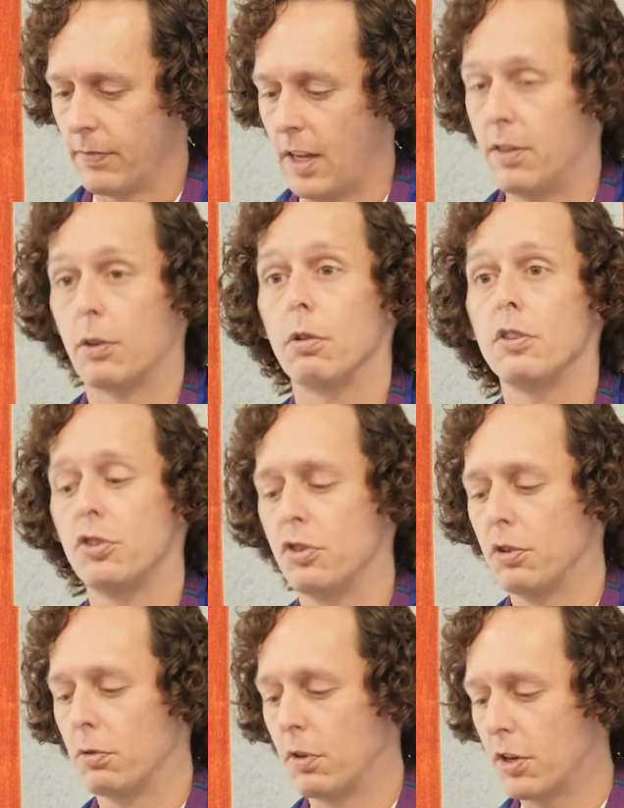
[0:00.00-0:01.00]
In the
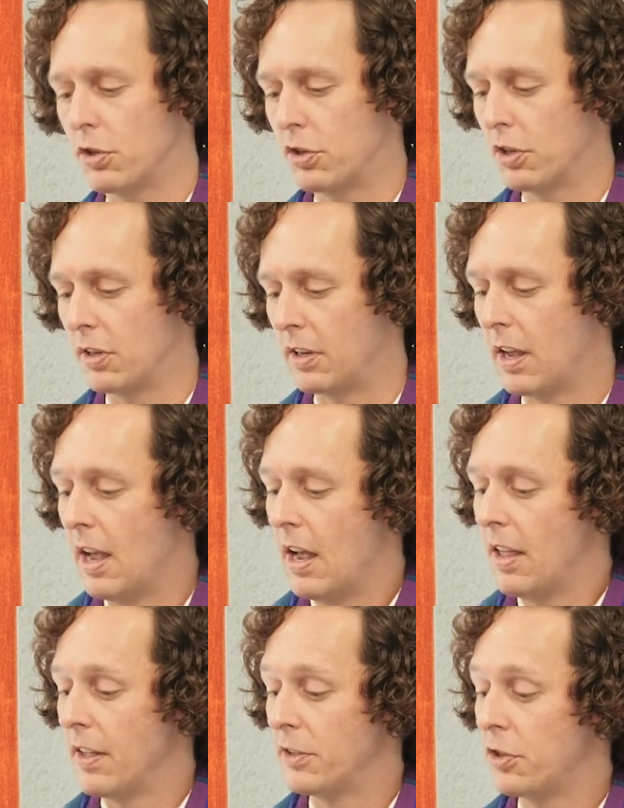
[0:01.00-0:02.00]
Christian tradition,
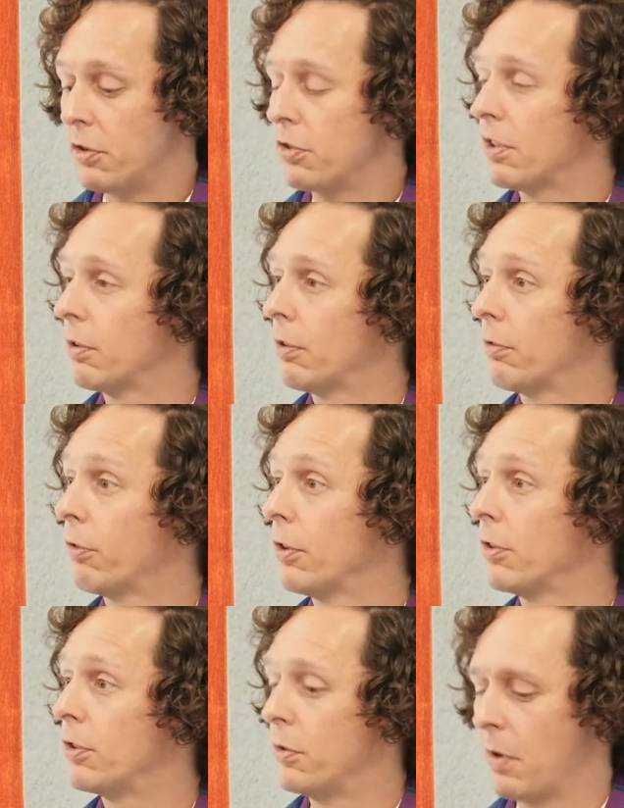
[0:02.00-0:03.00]
that's usually
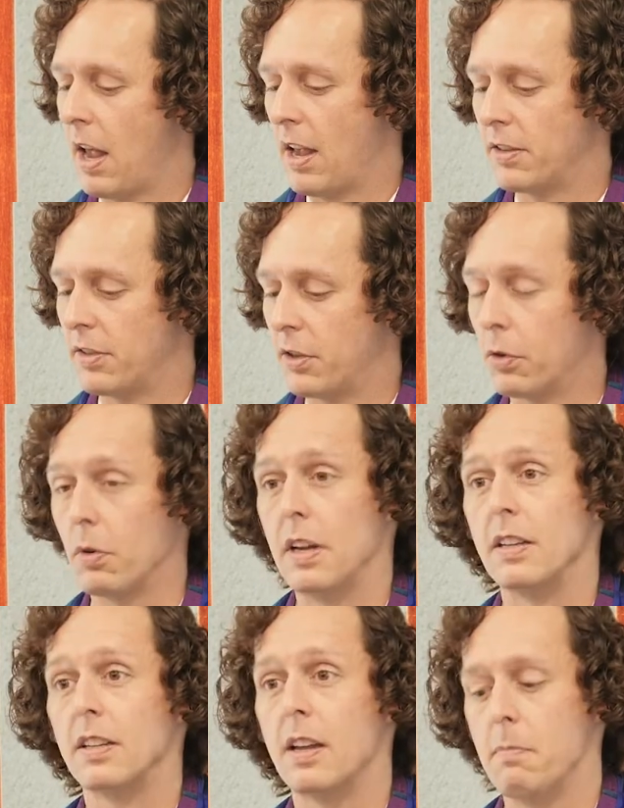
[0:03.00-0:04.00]
referred to as the
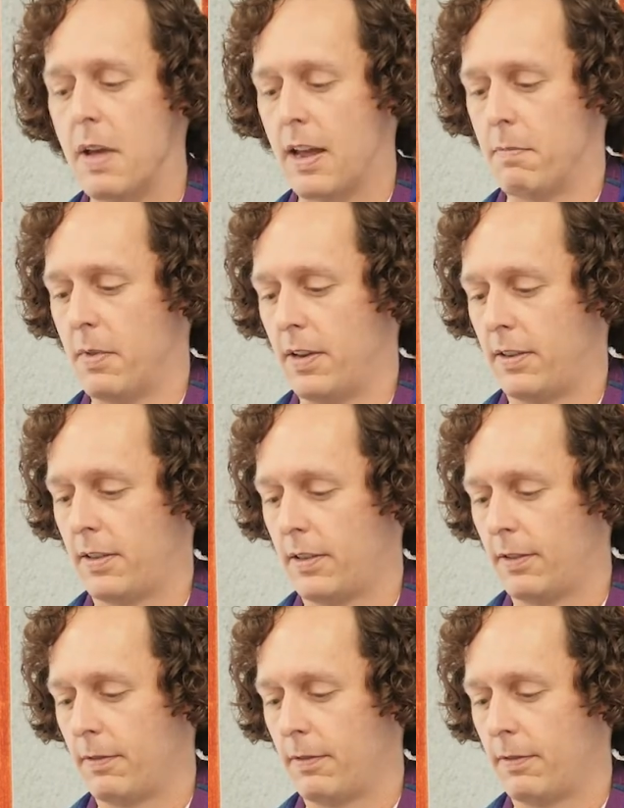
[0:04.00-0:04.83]
Great Commandment.